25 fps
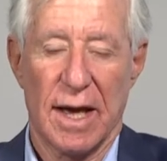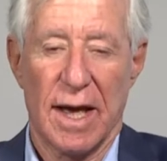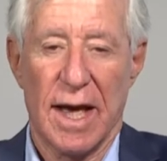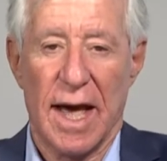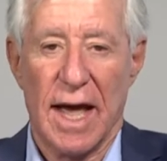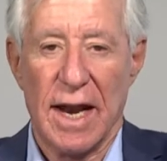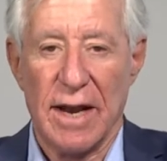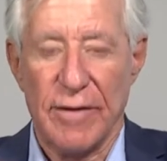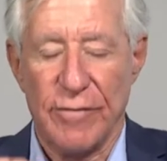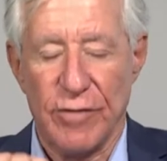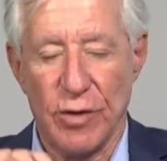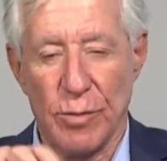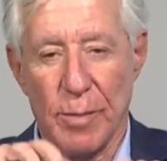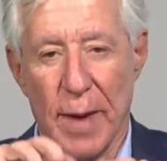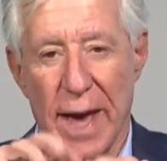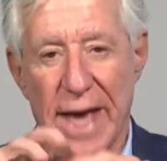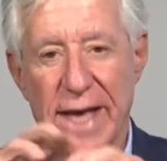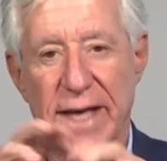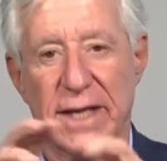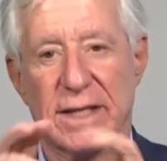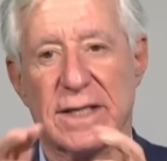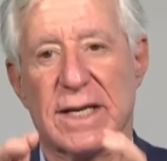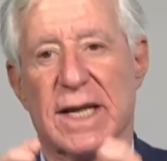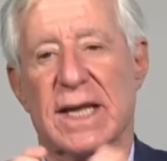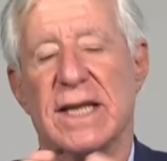And if you make
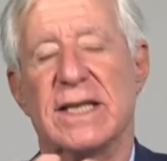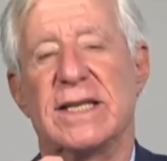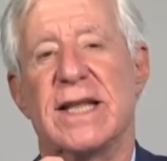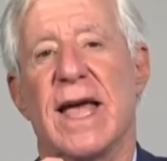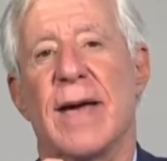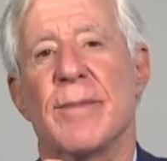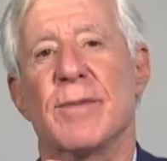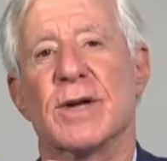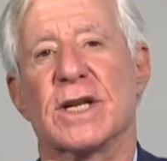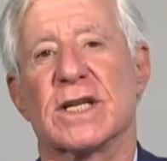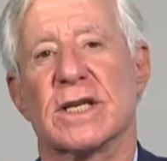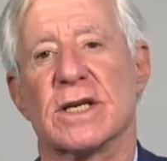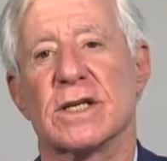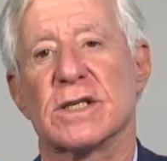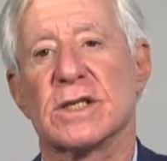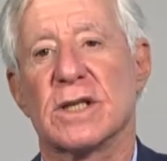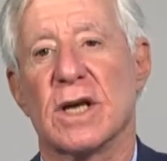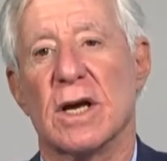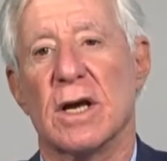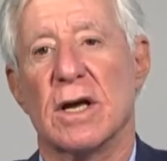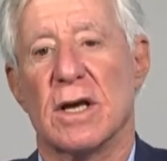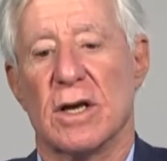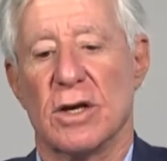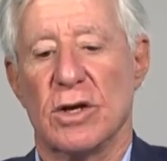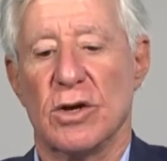it edematous,
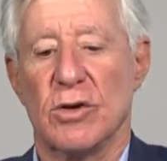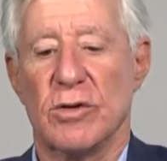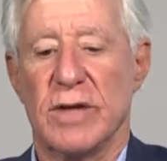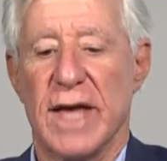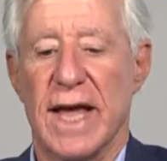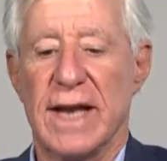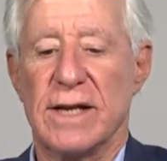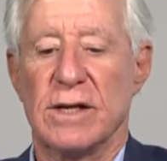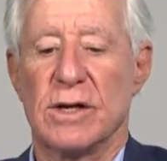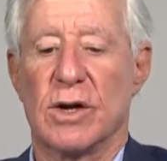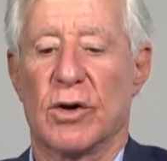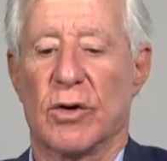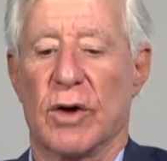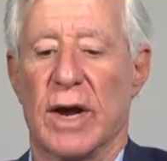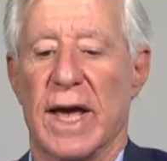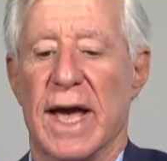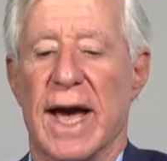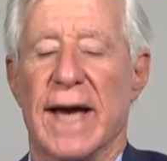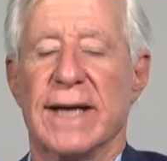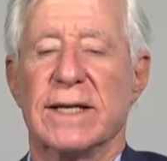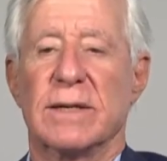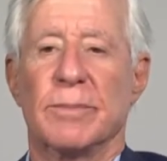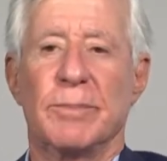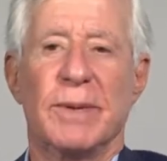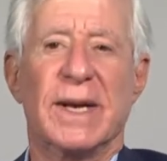you then
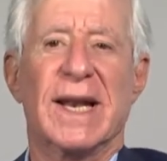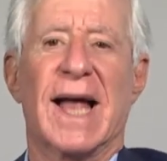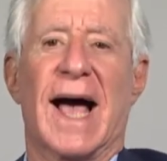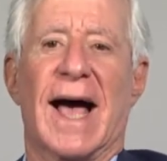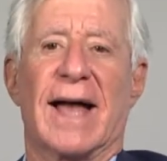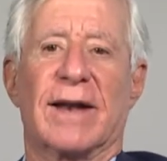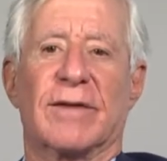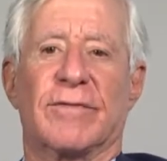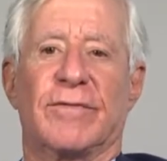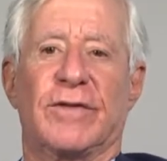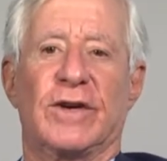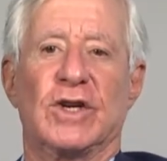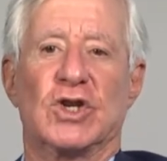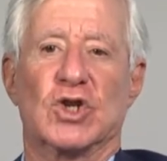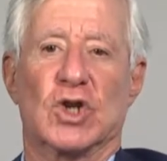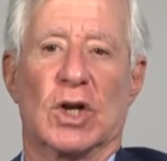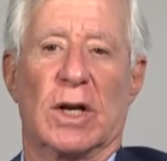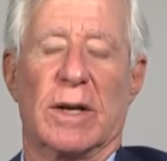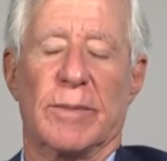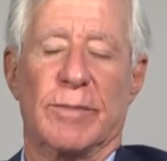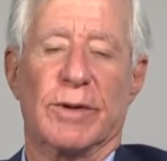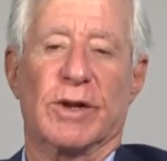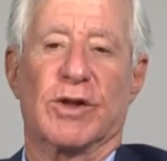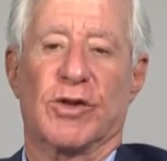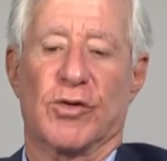create, a bit artificially,
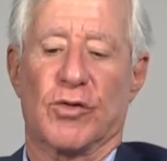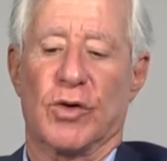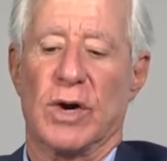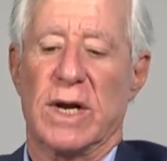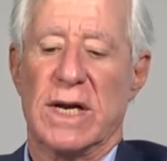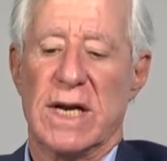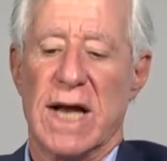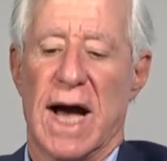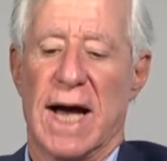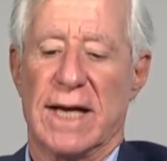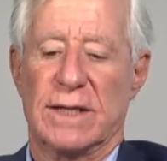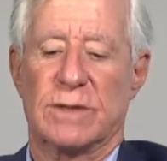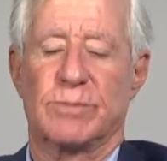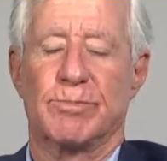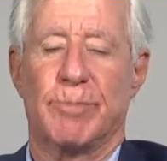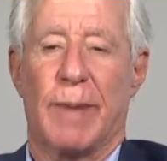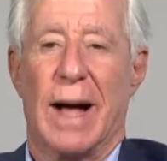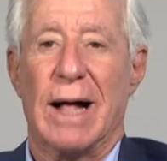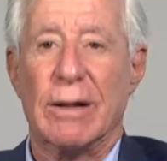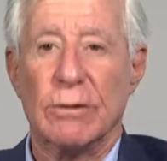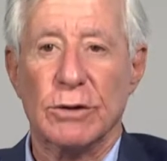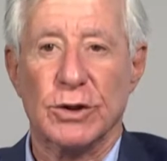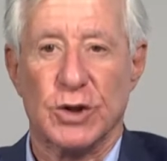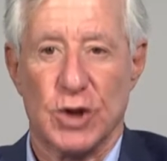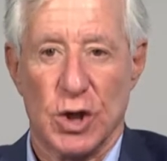but 3 nice
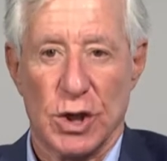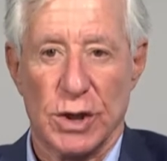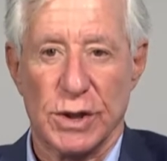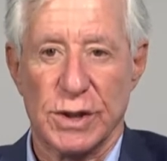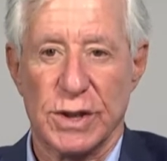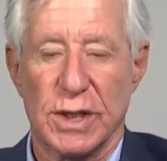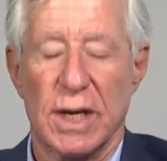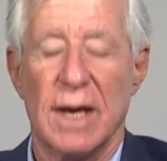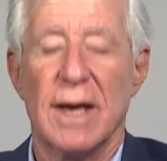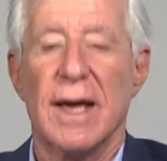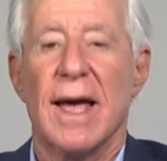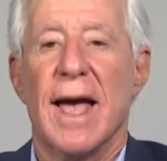bulges.